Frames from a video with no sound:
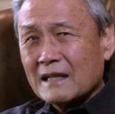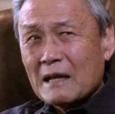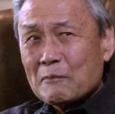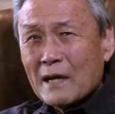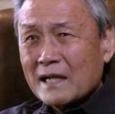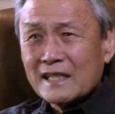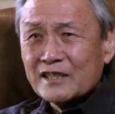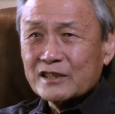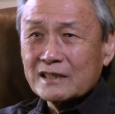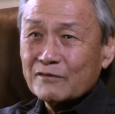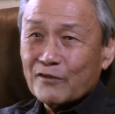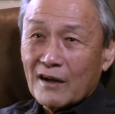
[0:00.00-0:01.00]
that my
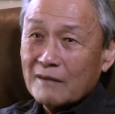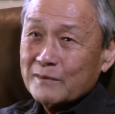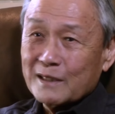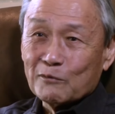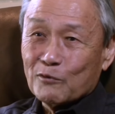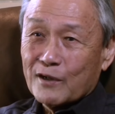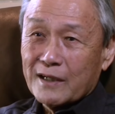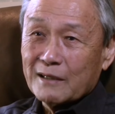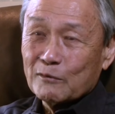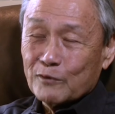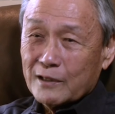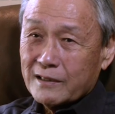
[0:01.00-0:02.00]
initial involvement in
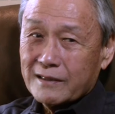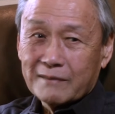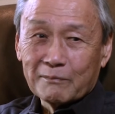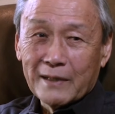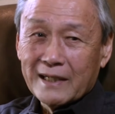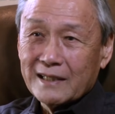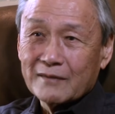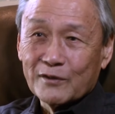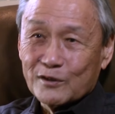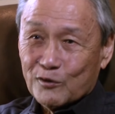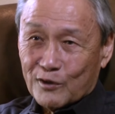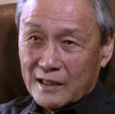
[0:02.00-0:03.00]
working with many of
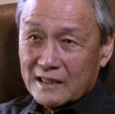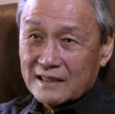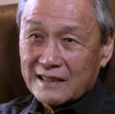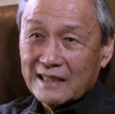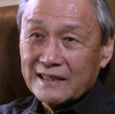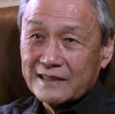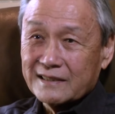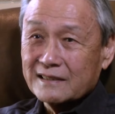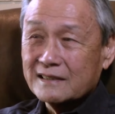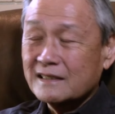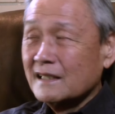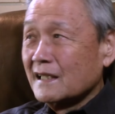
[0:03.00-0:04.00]
these
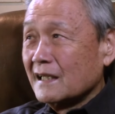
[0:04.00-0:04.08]
organizations